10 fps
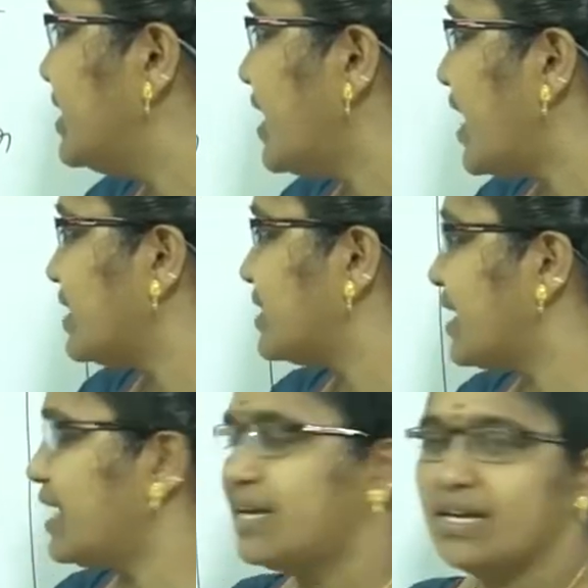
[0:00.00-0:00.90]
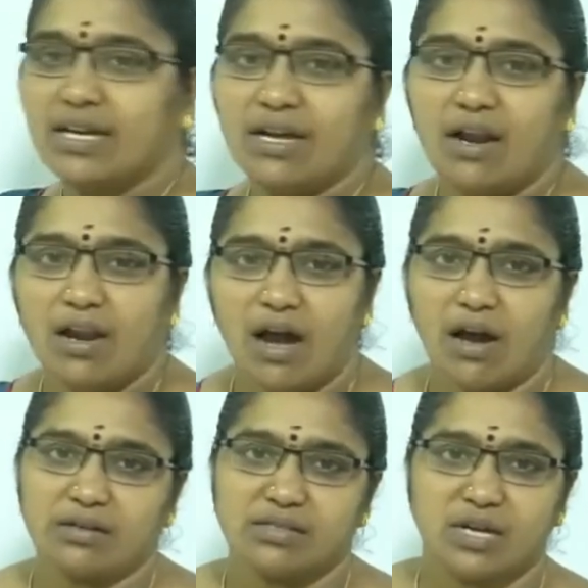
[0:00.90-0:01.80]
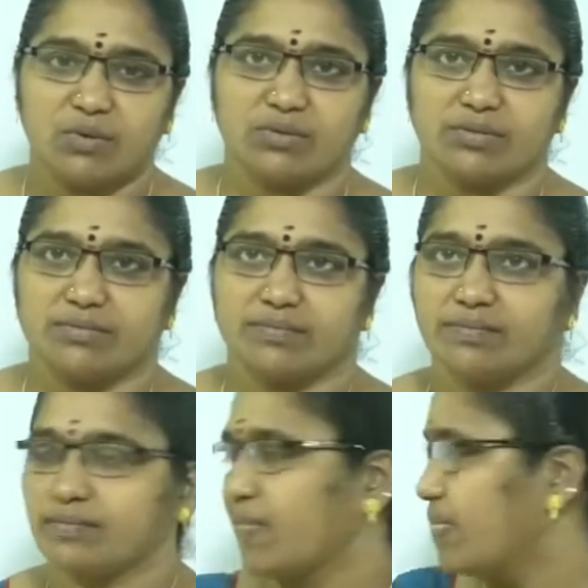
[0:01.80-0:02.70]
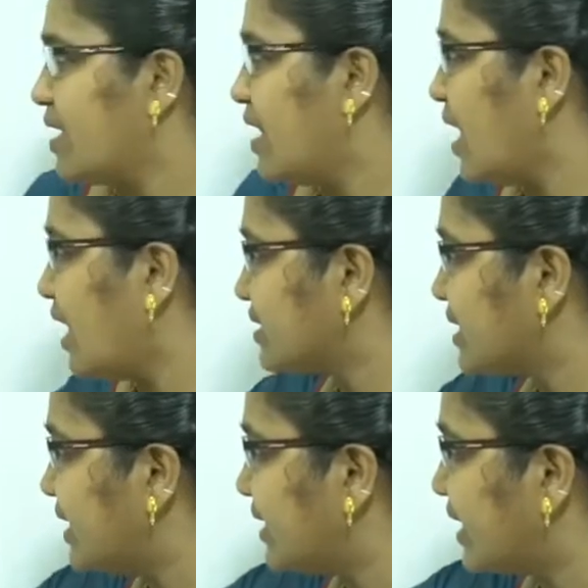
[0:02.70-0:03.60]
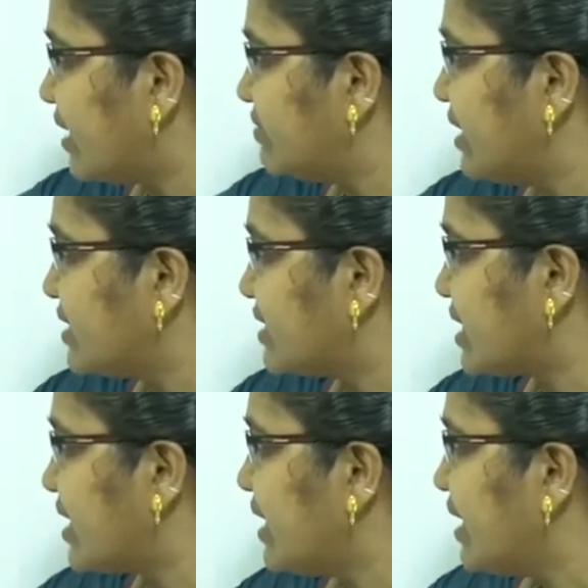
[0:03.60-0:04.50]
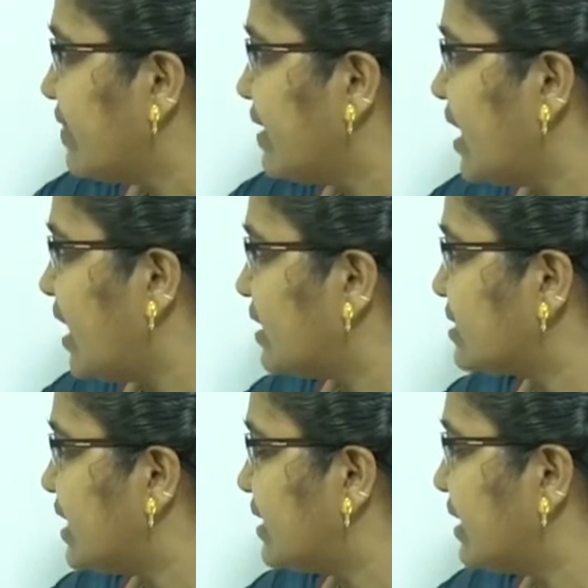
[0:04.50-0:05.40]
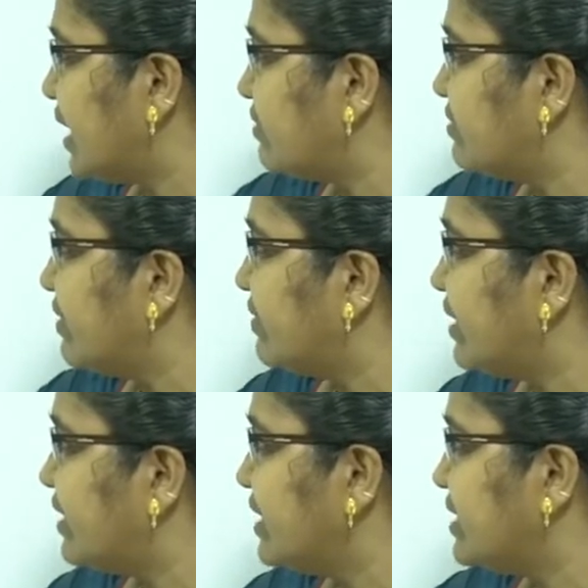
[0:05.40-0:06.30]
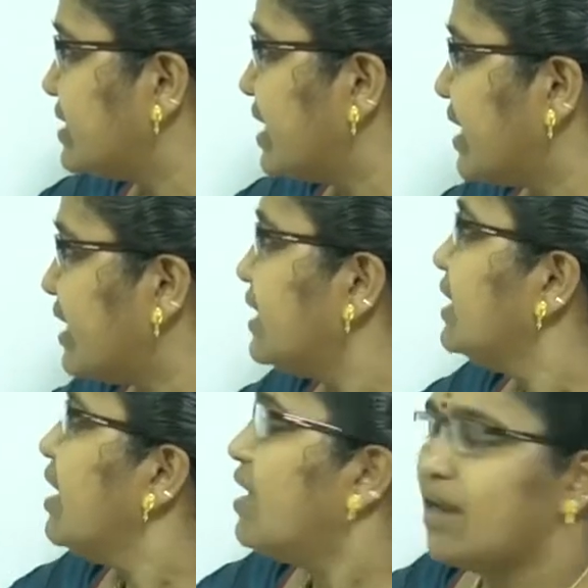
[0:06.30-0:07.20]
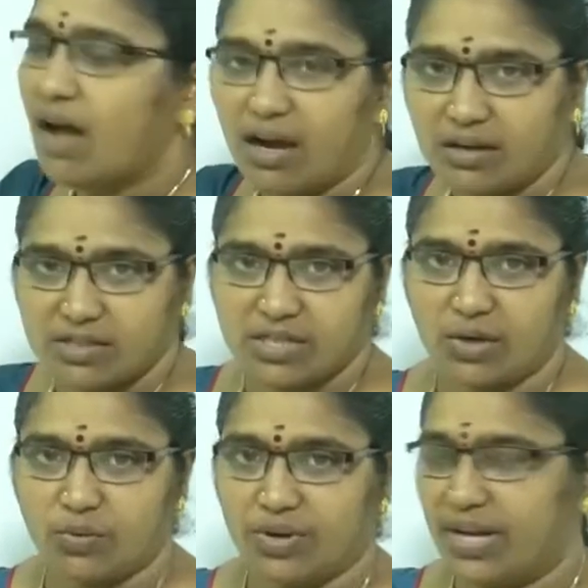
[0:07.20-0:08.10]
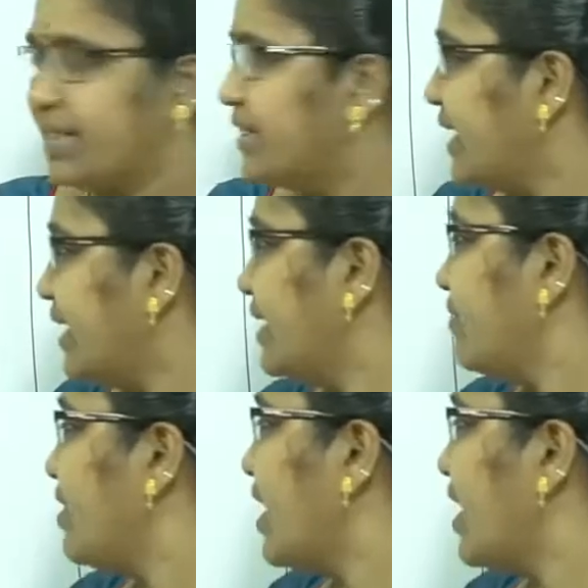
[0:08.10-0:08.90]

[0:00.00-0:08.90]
has a long sound. The last letter of the last letter of the word is a long sound. Then we